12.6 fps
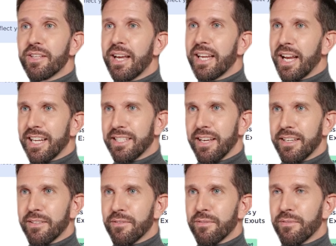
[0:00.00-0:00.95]
like I
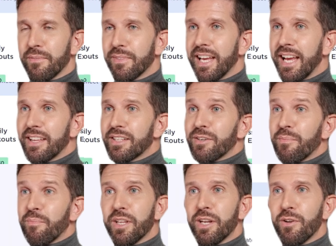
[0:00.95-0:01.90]
did. Next,
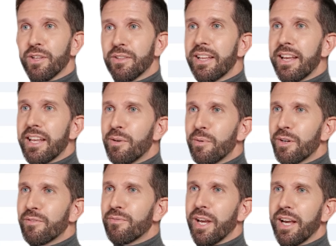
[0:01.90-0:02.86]
we go to the
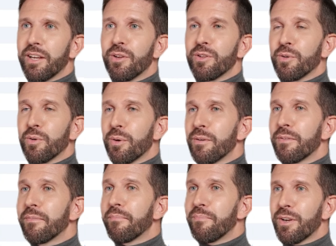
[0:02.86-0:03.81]
Keyword Finder tool.
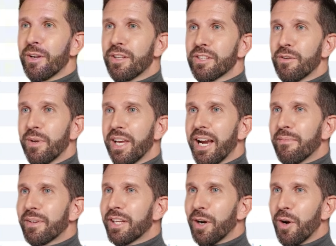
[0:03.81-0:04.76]
First, we
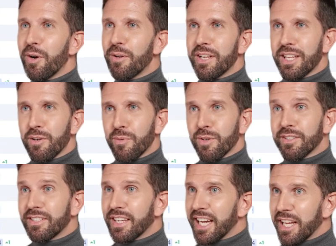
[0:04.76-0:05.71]
have the All
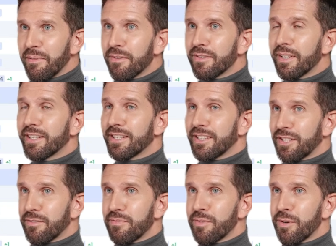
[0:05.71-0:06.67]
Keywords tab. This is
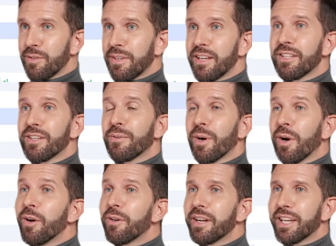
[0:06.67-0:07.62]
a full list of
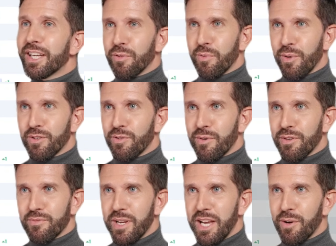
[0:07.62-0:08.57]
all the keywords we've
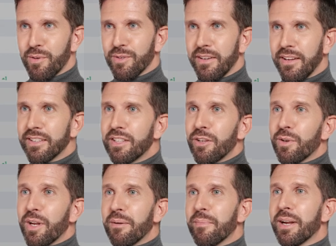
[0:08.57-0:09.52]
found. It's a
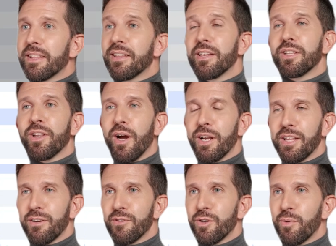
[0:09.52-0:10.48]
great place to start
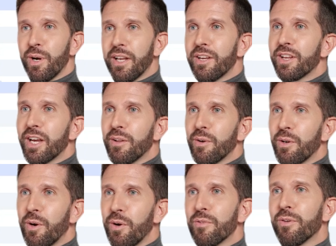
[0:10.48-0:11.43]
if you want a
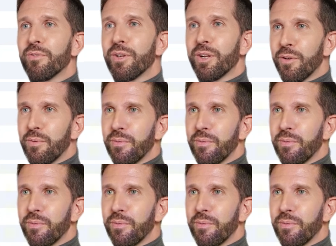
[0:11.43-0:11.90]
general overview.